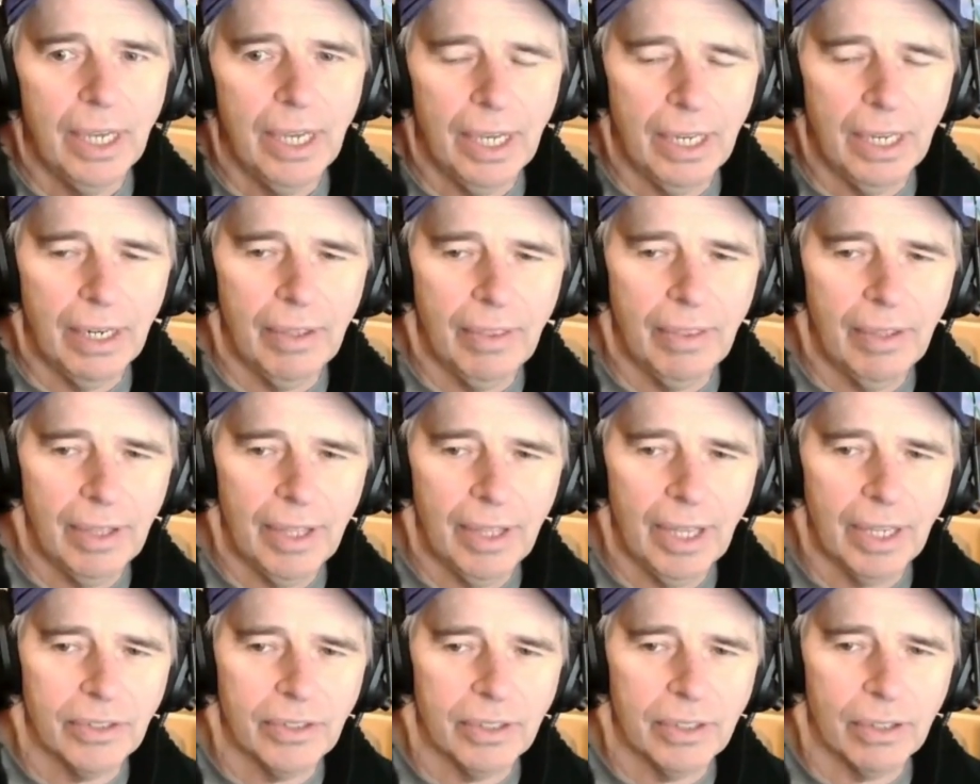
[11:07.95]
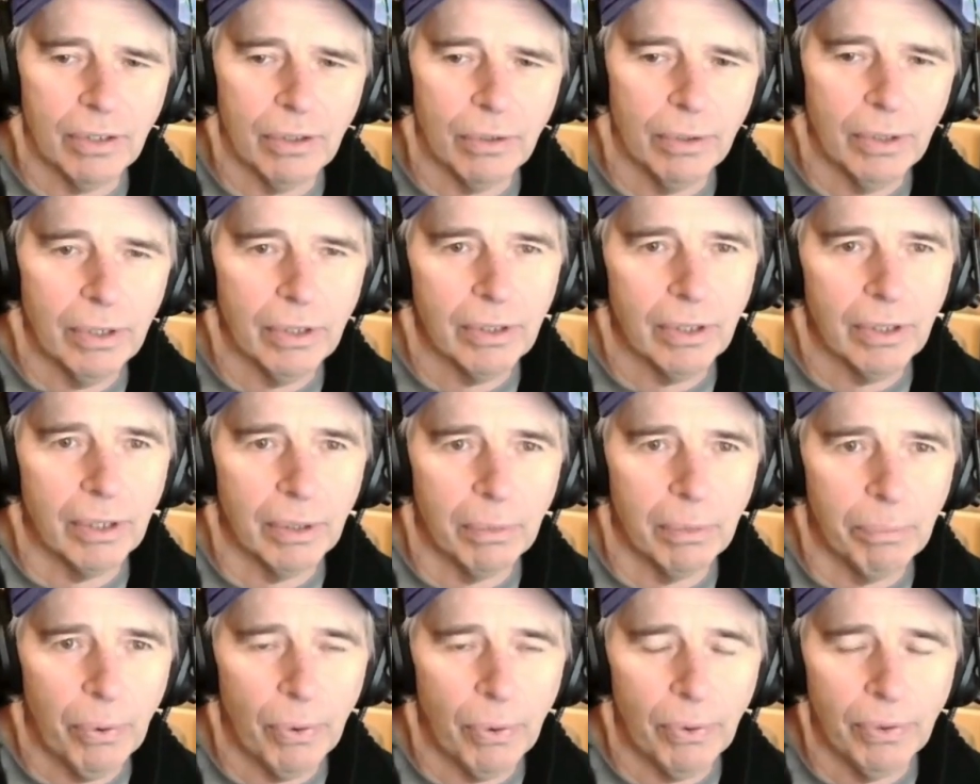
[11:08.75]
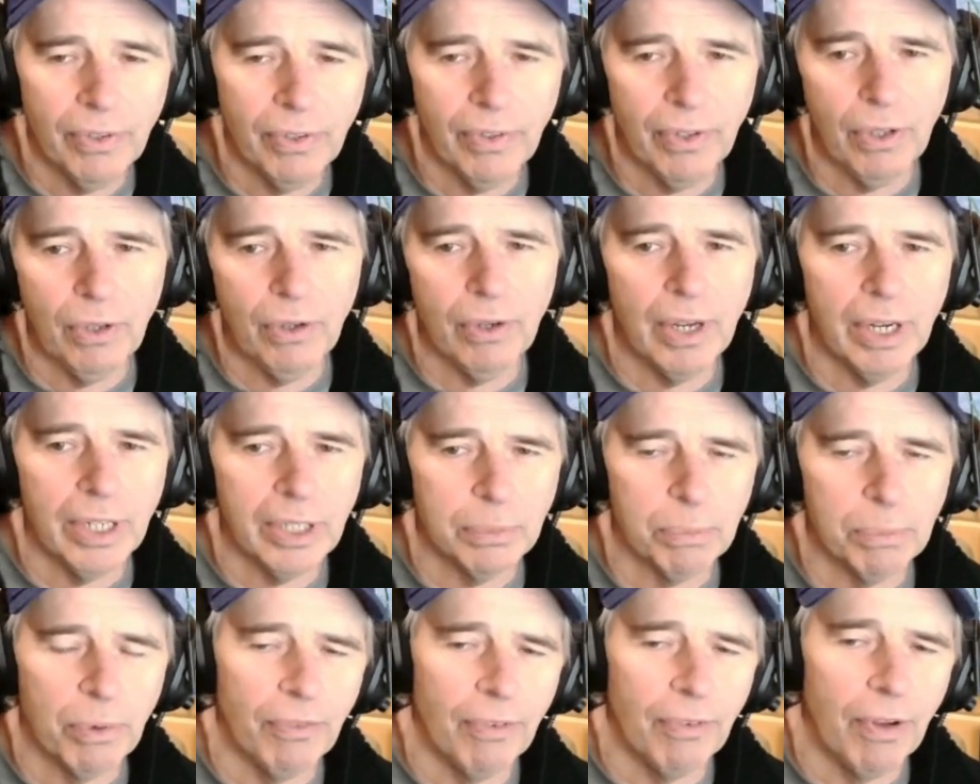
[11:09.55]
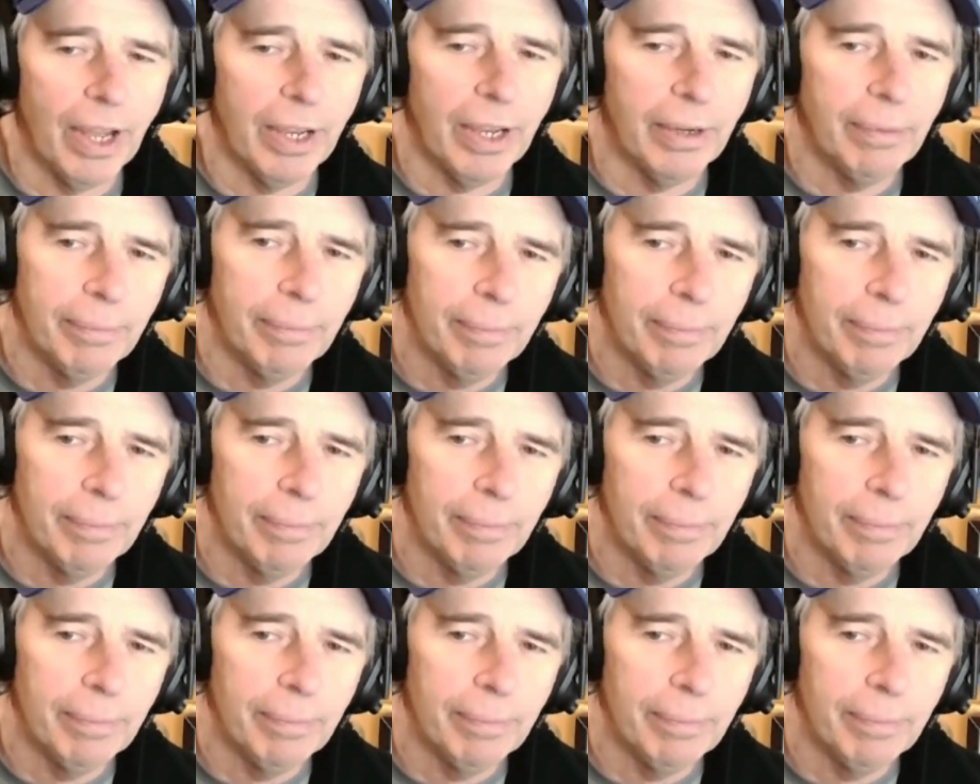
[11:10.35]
And I think that's a critical component that you guys provide.